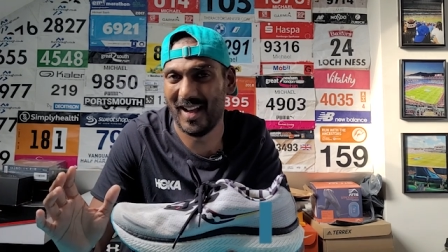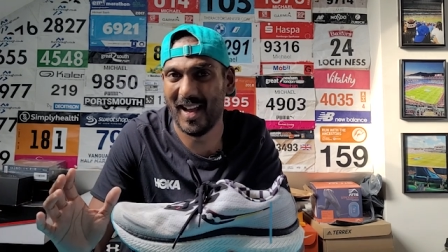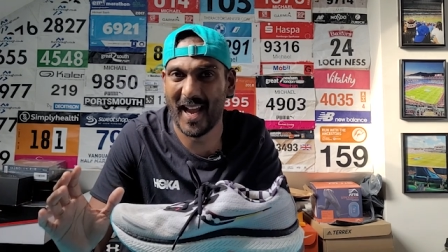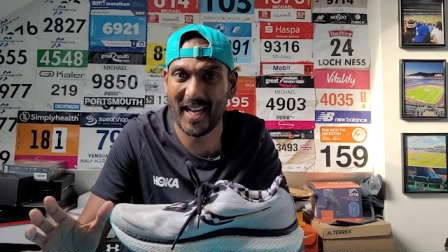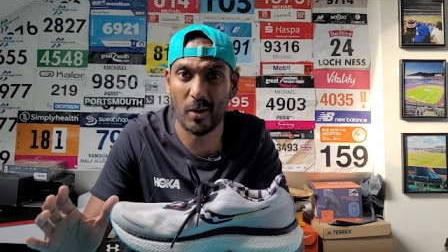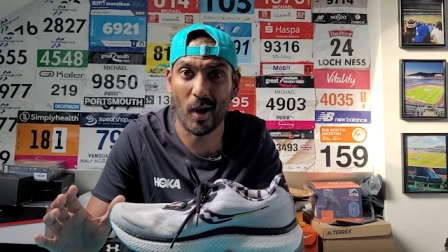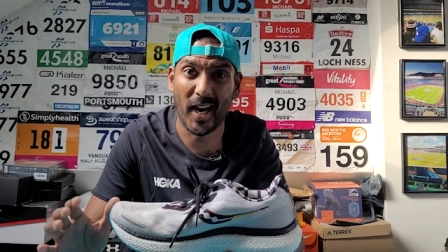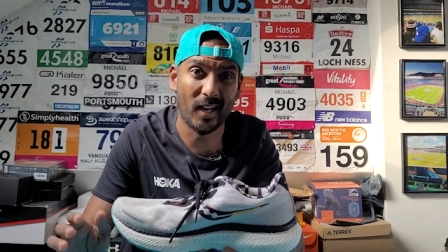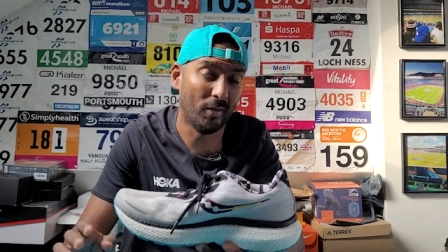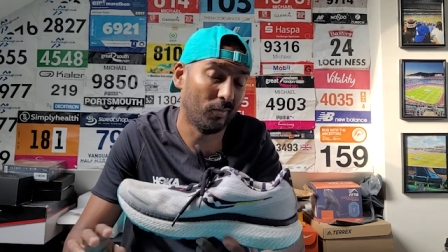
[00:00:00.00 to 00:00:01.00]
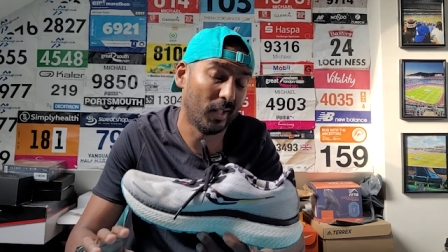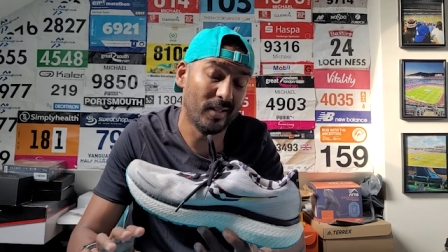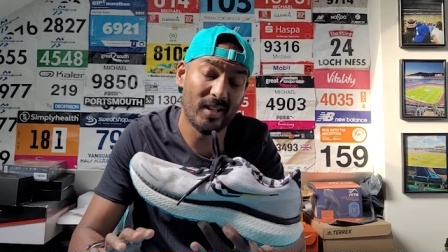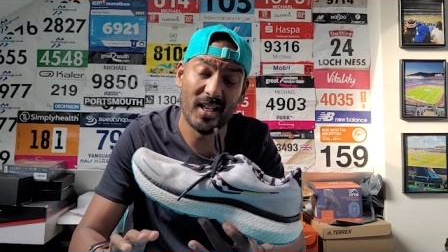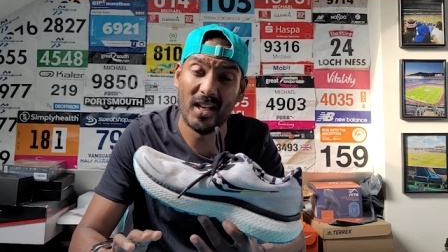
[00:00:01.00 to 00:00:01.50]
Uh, anyway, I've run
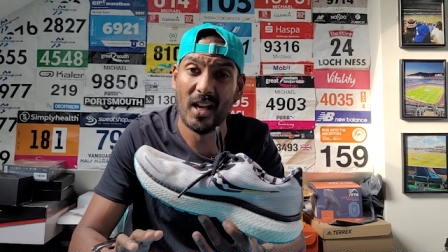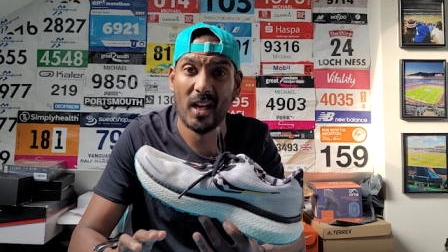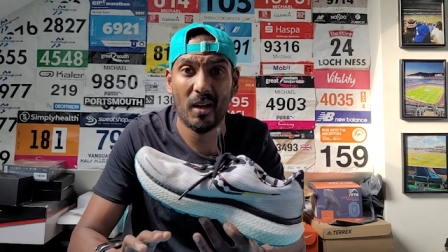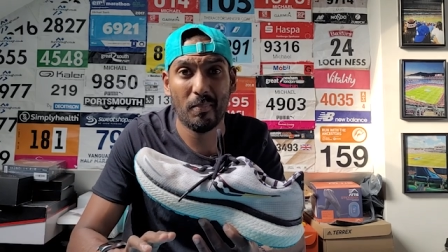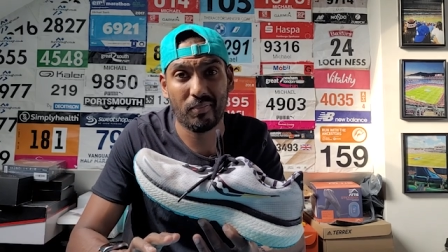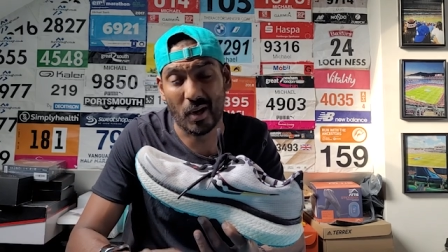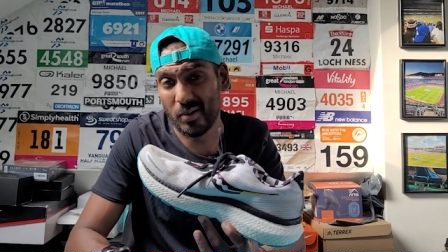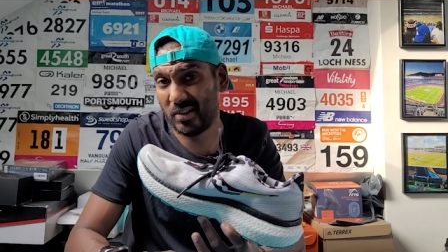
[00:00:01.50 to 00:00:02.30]
in the Pro